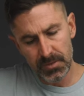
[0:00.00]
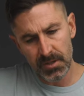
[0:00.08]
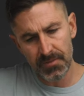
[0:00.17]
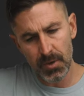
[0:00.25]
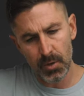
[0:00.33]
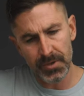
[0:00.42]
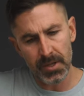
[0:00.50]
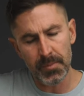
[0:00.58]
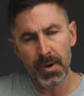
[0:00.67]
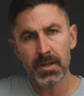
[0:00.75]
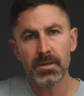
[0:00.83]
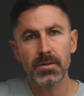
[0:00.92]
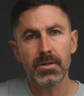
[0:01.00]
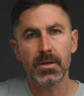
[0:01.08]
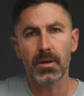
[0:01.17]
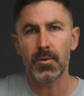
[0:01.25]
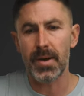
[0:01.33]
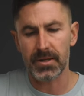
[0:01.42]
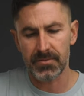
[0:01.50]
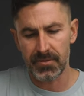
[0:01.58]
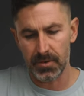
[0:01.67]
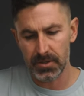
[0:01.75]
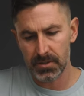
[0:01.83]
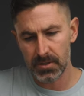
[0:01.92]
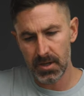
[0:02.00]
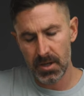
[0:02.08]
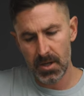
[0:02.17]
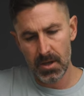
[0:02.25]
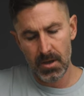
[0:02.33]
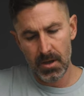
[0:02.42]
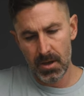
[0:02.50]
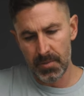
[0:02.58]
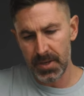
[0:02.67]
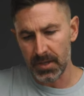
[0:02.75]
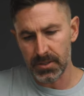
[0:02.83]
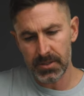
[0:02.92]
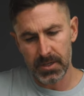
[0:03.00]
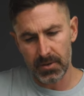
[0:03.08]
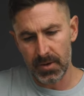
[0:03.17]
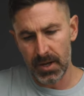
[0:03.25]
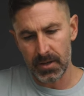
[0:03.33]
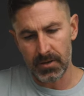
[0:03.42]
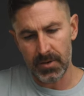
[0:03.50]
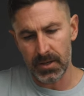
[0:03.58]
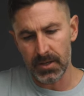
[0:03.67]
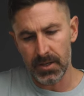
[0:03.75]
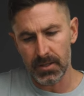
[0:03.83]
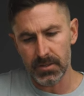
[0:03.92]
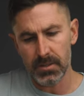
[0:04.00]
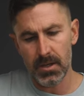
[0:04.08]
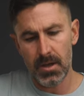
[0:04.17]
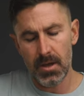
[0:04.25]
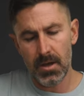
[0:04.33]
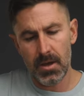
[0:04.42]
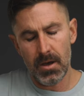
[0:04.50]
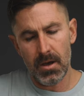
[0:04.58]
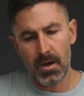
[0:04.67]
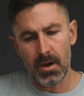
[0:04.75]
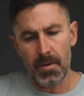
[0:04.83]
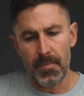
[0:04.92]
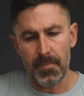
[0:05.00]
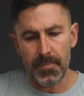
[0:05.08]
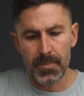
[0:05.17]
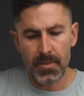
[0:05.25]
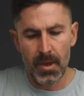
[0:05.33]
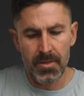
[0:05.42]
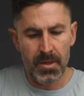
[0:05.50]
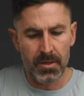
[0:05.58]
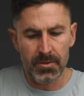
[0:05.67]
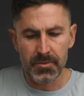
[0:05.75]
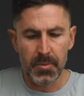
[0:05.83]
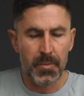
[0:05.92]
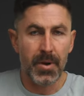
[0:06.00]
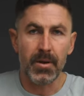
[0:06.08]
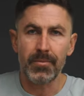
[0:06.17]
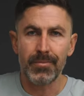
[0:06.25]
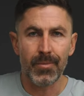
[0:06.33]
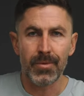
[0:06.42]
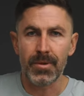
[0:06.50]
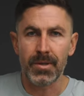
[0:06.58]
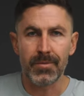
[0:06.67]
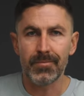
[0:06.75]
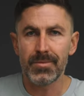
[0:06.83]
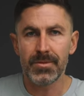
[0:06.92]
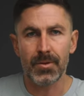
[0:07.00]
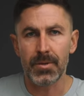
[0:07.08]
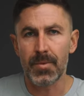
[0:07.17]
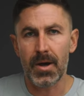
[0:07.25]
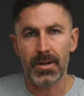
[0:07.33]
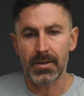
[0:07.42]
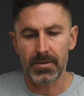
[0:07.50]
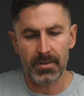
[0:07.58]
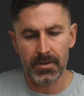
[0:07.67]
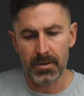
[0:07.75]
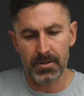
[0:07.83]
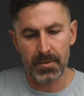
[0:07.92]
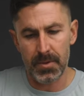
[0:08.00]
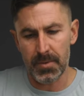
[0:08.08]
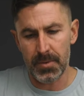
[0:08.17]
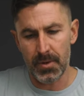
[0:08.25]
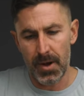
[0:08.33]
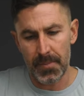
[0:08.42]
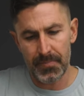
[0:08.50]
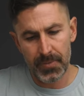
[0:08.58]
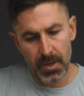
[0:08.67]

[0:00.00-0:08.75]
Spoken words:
If you hold down the button, you can go back to focus. Just a great, great lens. I think this would be paired with any Sony body, and it'd be great.